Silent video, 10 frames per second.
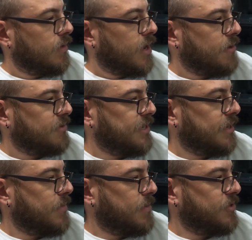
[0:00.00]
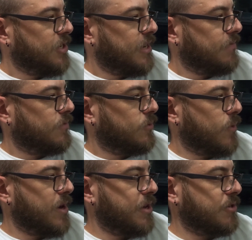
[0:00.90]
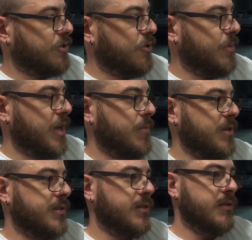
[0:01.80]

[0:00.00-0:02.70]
I was thinking maybe she'd have 20 or so babies.